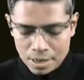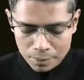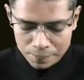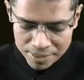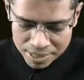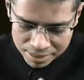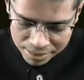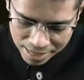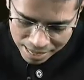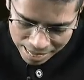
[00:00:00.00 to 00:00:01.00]
Now
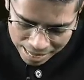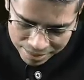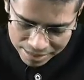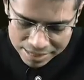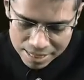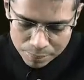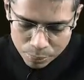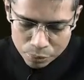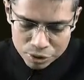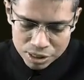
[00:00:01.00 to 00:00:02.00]
the
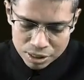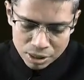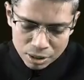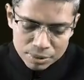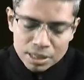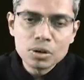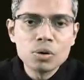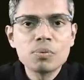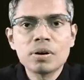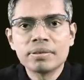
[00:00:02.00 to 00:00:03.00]
ascending portion of the
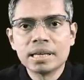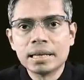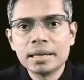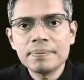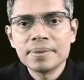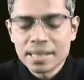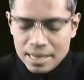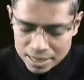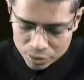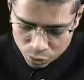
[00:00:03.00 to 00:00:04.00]
loop of Henle
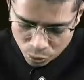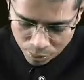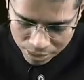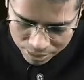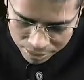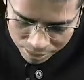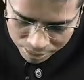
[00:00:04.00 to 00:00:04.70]
has two parts.